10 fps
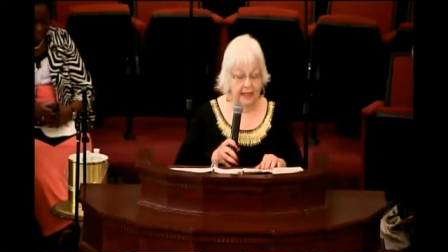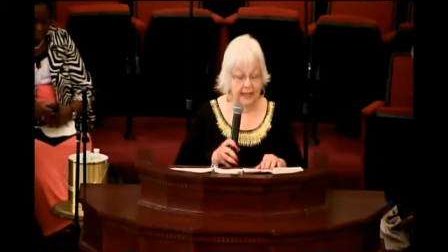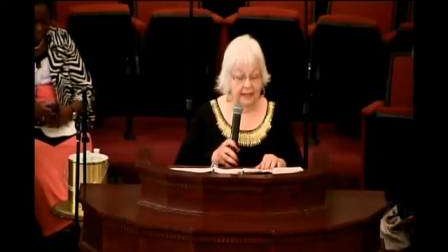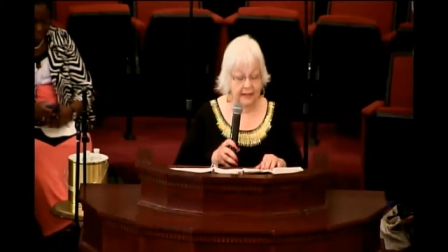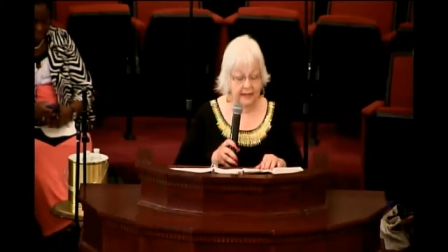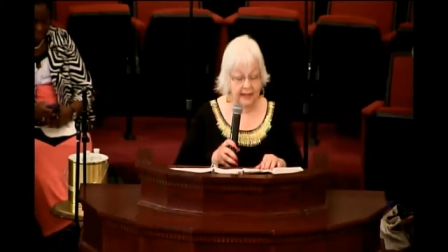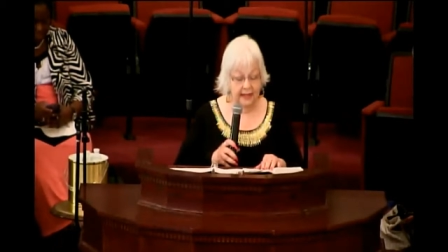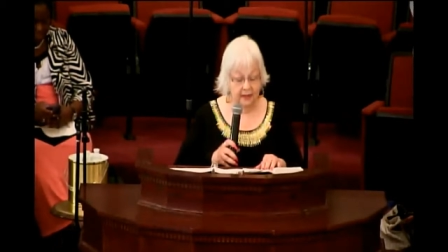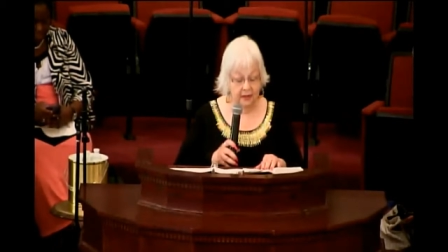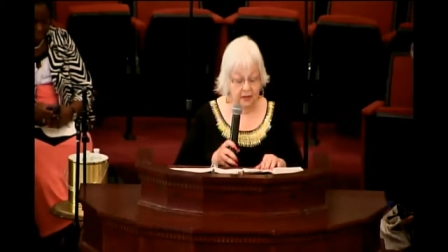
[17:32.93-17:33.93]
and yet
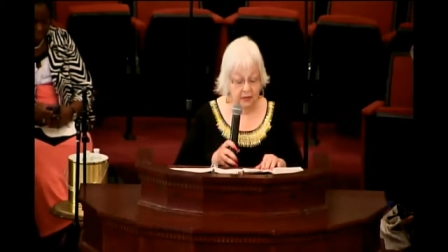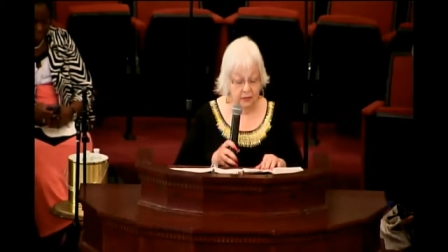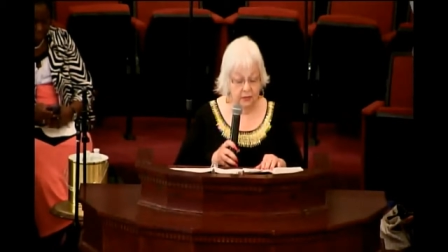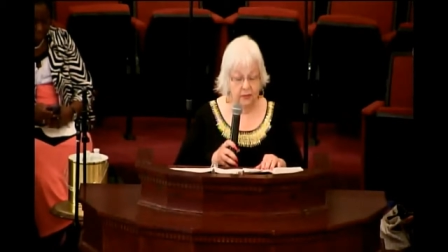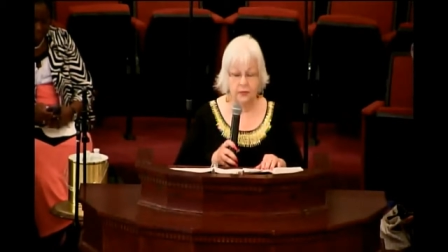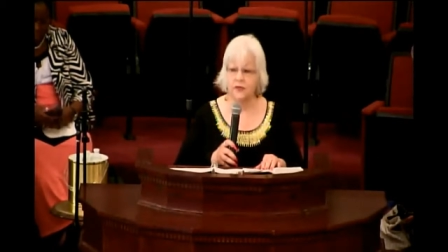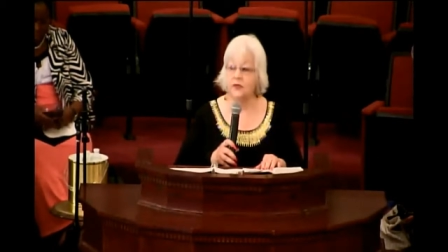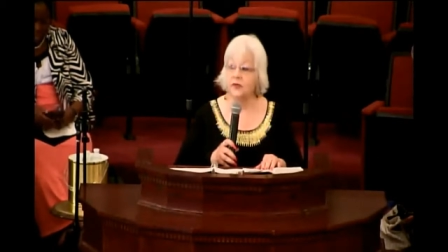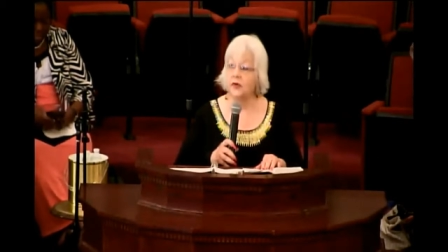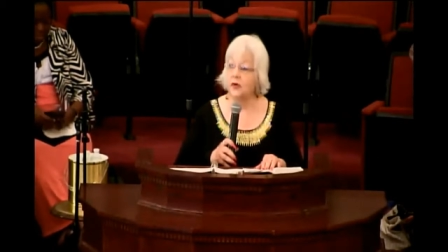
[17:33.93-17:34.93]

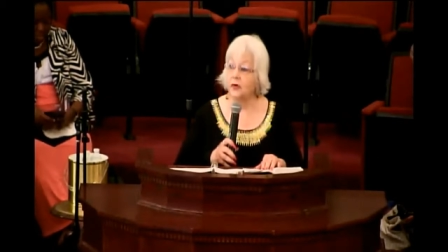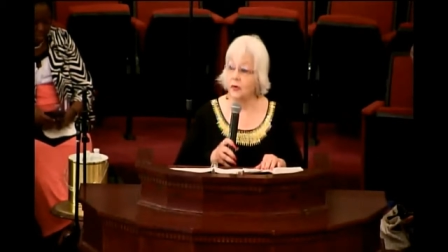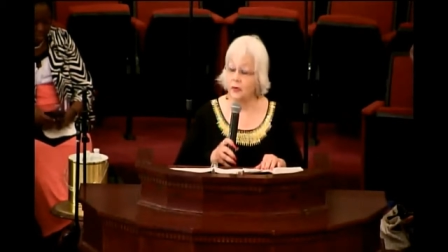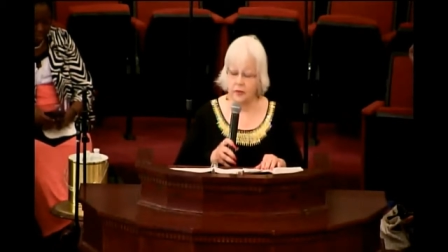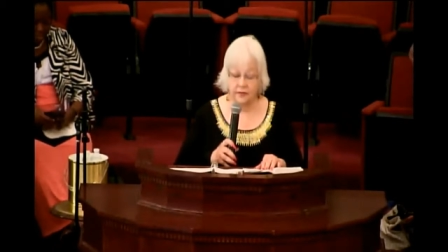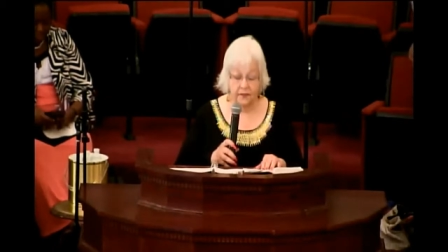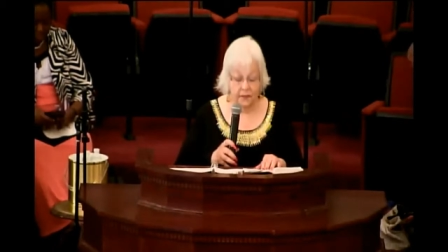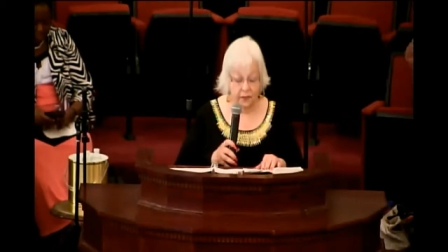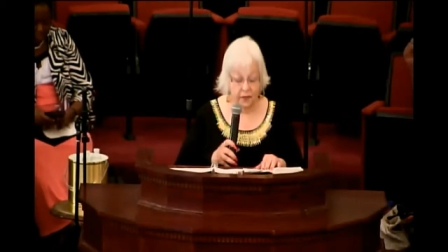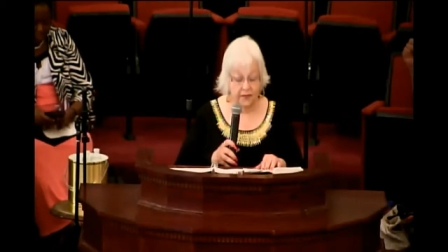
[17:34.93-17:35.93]
lose or
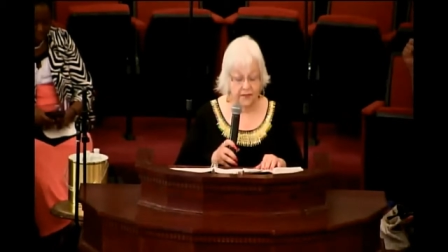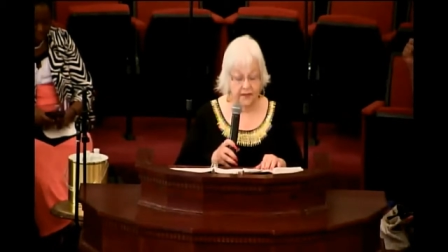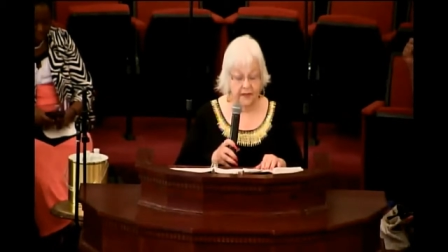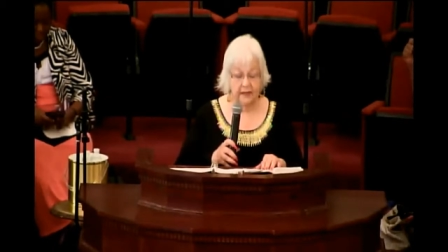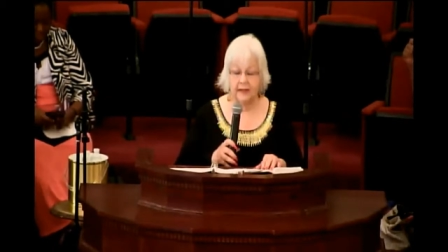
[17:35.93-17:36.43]
forfeit